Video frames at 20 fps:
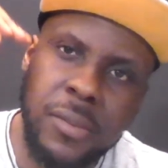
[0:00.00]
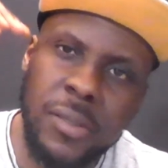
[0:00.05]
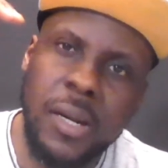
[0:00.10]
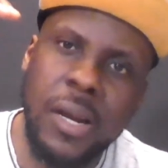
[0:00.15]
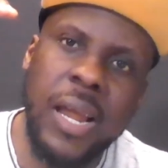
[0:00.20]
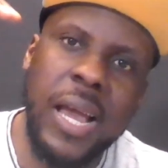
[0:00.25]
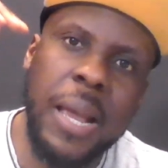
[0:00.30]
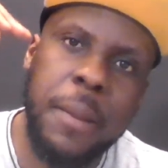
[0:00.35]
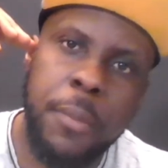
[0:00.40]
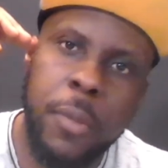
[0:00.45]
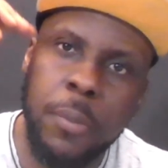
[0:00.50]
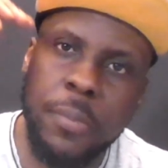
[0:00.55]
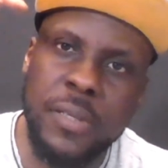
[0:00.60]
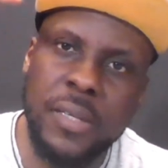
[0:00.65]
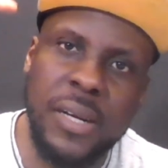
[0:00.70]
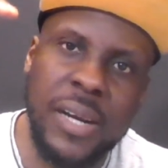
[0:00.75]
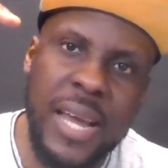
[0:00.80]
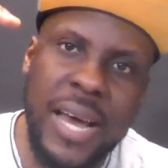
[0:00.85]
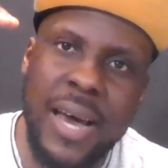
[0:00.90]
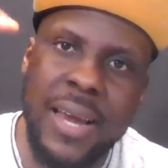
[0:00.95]
climb up the
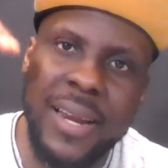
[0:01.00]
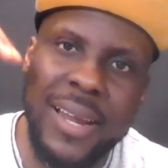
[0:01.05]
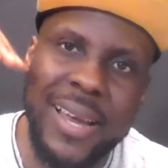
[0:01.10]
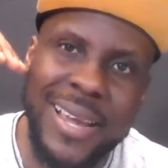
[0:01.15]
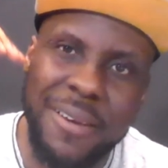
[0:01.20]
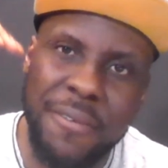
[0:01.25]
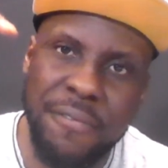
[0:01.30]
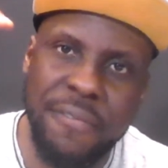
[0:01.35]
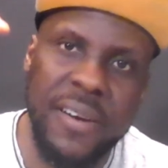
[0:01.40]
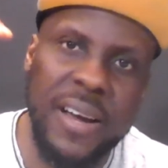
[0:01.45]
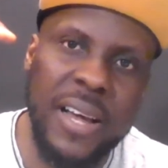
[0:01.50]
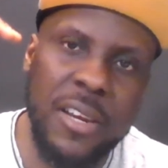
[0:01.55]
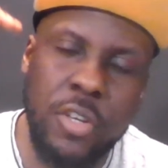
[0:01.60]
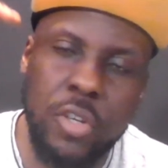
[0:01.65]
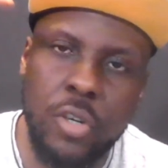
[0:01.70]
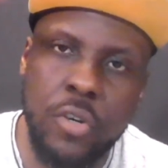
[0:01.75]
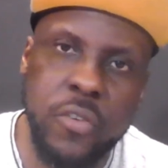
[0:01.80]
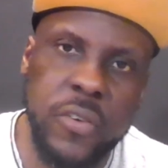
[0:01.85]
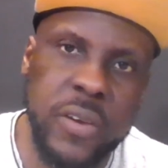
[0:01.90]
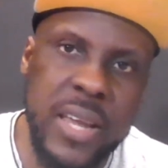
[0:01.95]
ladder in value
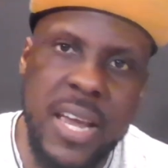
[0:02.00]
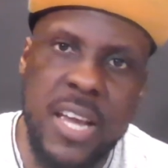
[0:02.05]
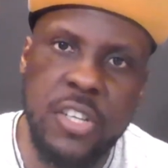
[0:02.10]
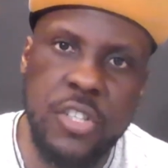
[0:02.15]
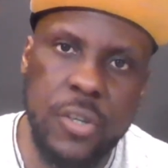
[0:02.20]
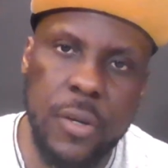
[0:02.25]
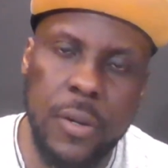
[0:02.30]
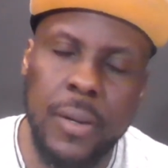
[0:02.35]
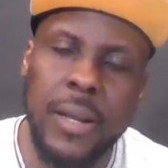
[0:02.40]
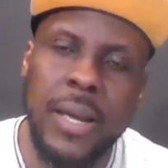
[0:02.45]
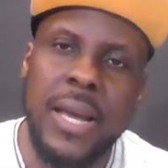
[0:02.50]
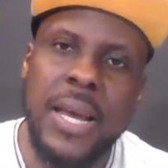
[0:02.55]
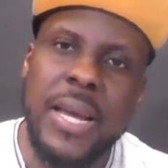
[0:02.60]
creation,